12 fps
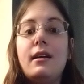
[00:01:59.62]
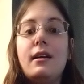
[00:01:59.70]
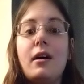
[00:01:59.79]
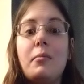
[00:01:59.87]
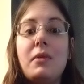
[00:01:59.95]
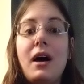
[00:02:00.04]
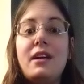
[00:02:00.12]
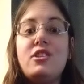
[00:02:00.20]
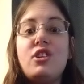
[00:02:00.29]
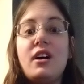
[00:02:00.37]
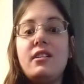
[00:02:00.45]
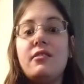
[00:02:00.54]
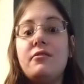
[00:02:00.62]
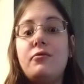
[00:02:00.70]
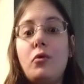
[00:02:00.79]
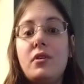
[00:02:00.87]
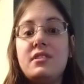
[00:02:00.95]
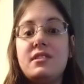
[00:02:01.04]
Now I'm not trying to
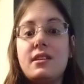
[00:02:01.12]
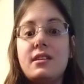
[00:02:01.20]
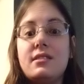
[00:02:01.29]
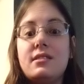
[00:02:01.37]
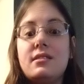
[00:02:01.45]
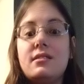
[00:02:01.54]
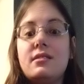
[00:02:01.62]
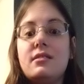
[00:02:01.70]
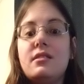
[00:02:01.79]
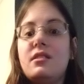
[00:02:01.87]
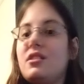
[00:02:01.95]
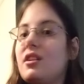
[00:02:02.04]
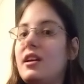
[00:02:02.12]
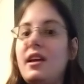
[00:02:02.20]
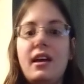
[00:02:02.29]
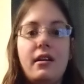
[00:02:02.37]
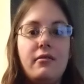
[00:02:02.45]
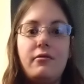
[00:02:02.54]
force this. You
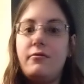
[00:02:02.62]
can't